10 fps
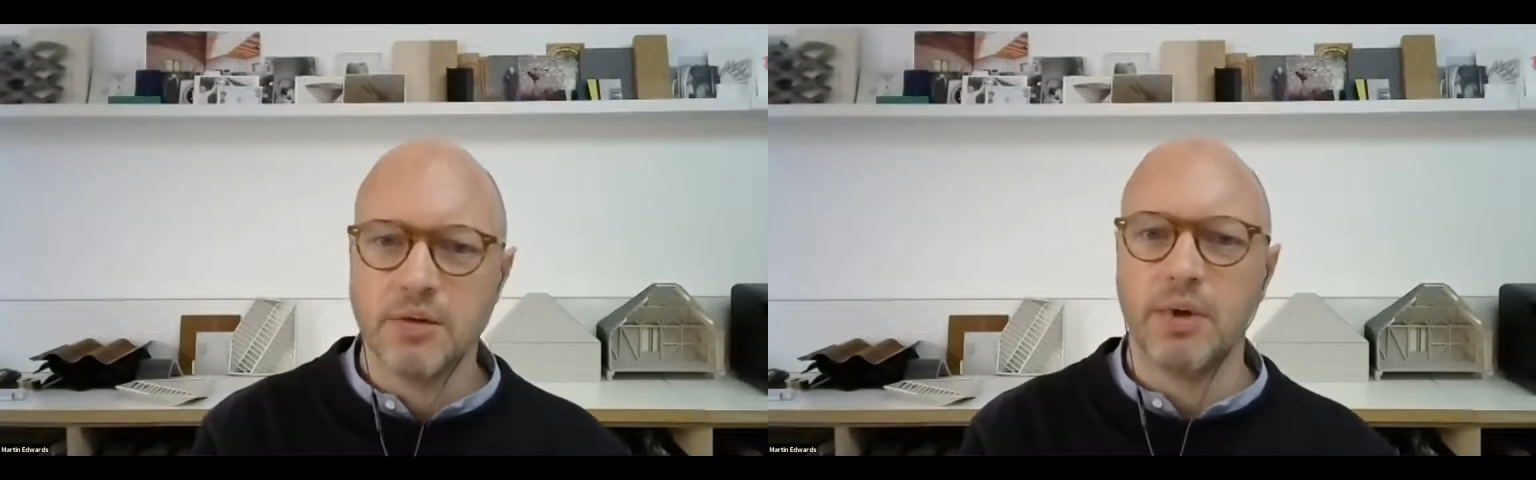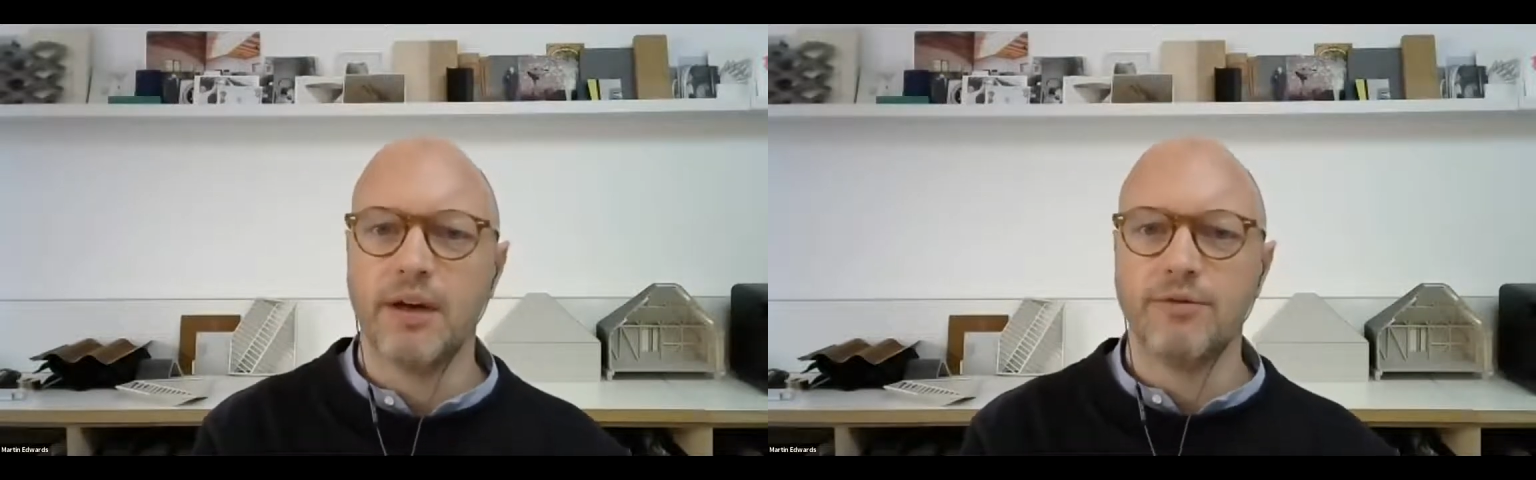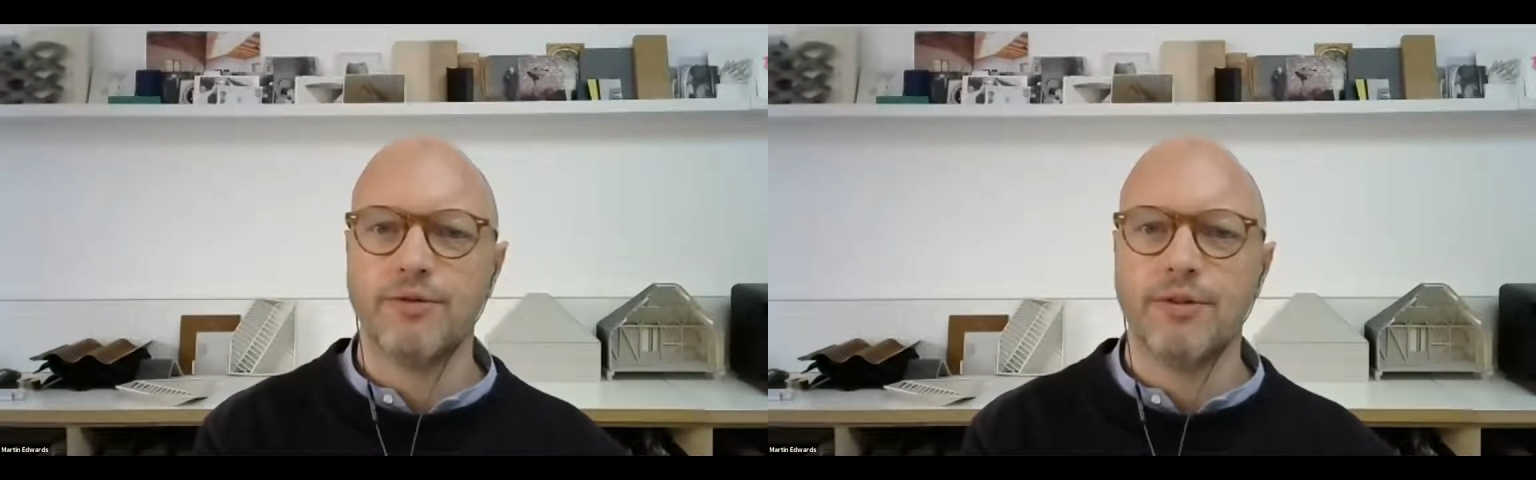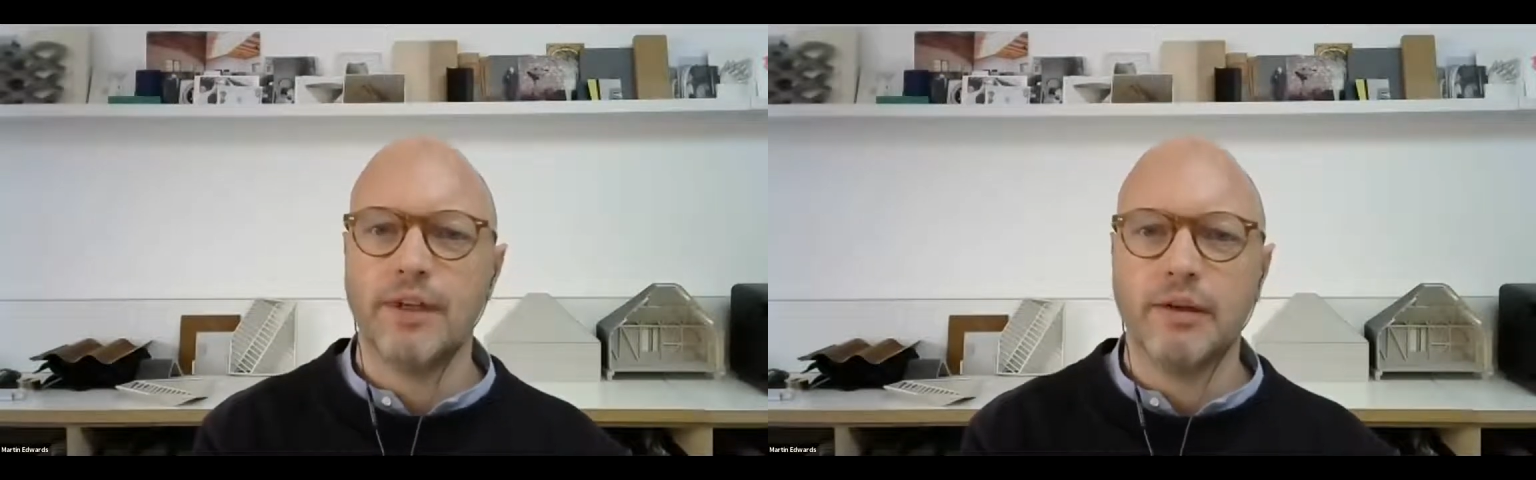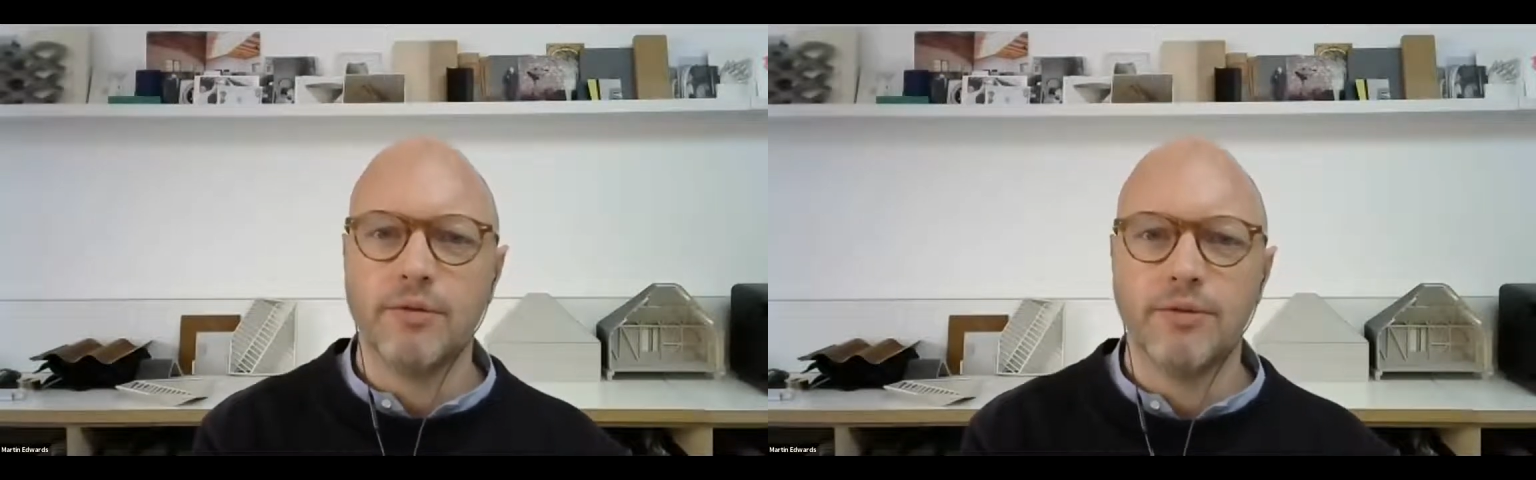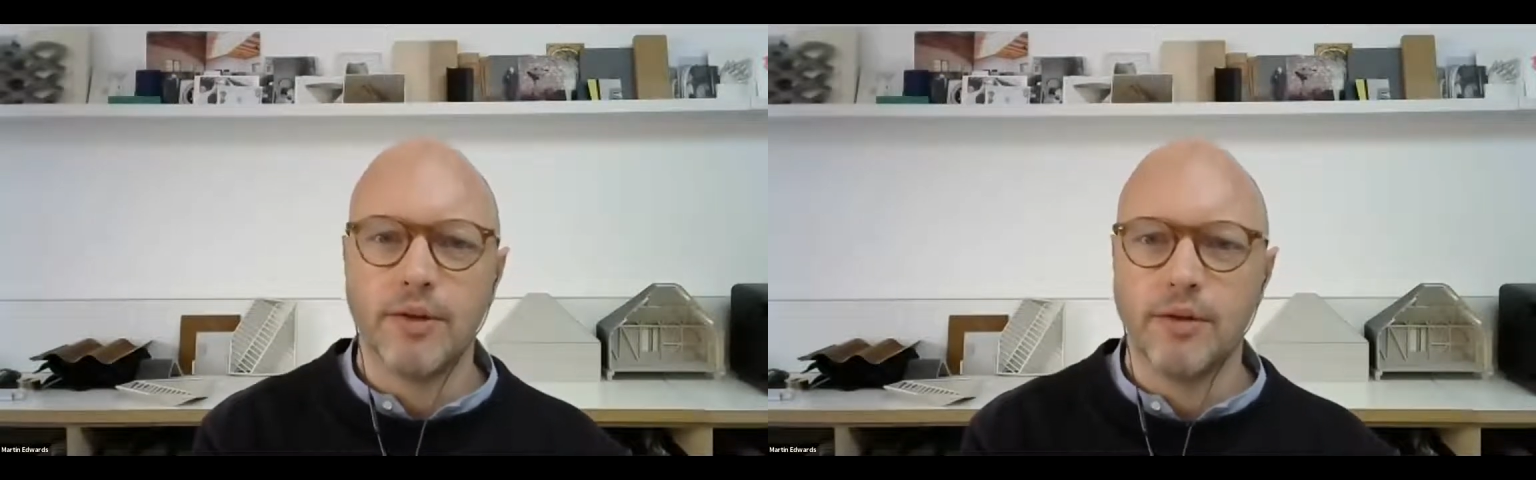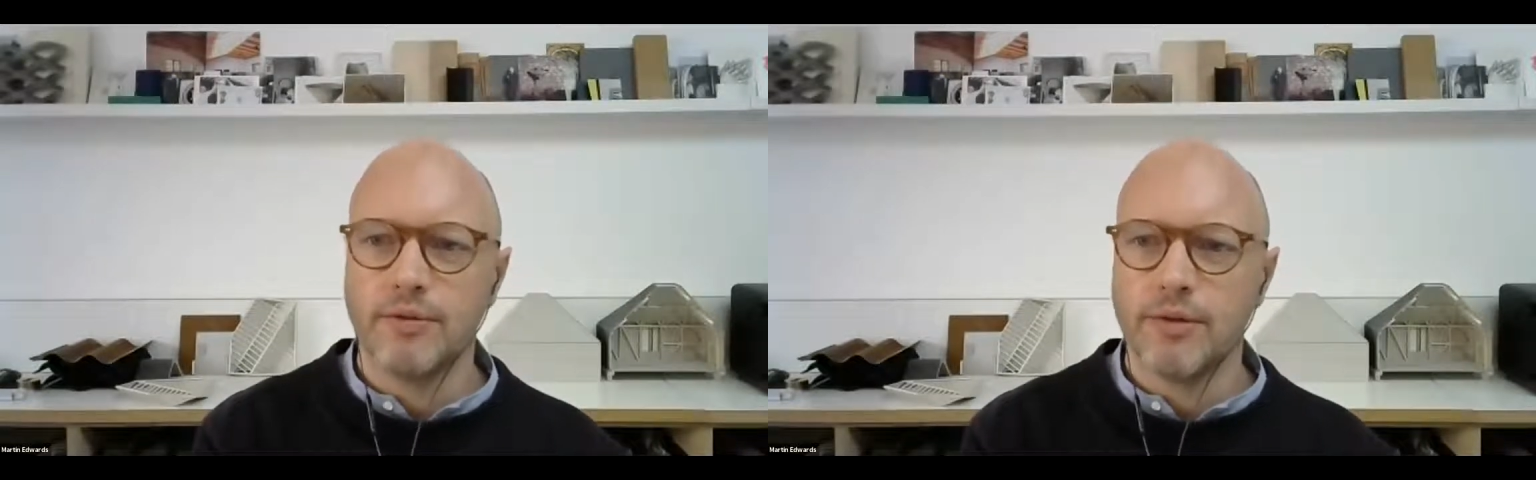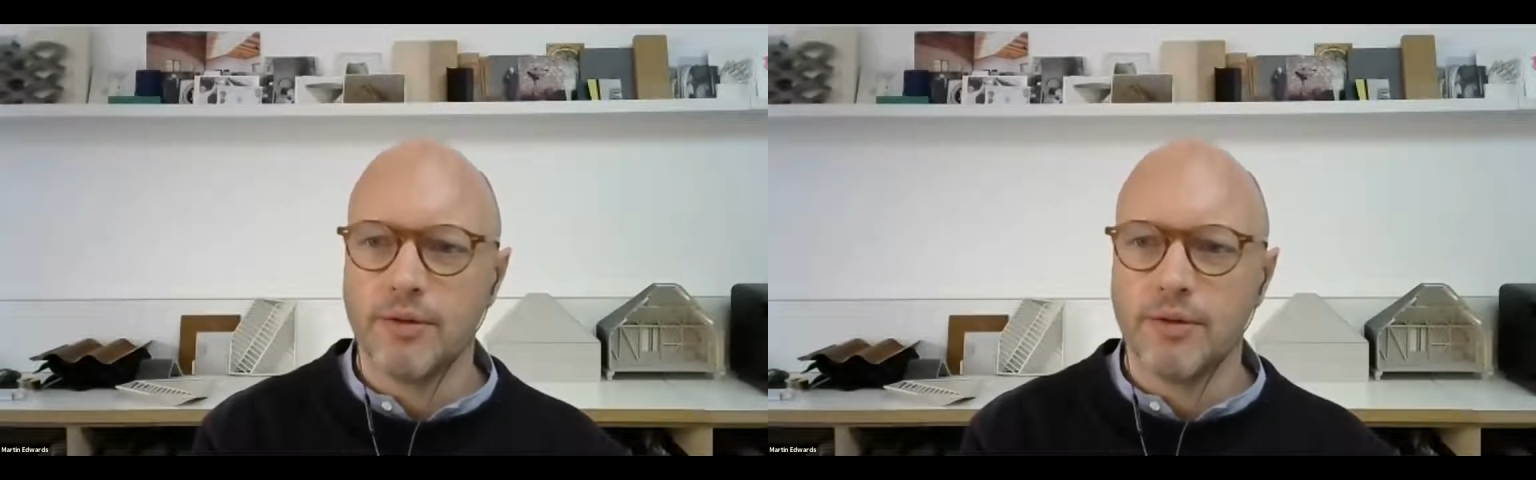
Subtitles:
about the feel of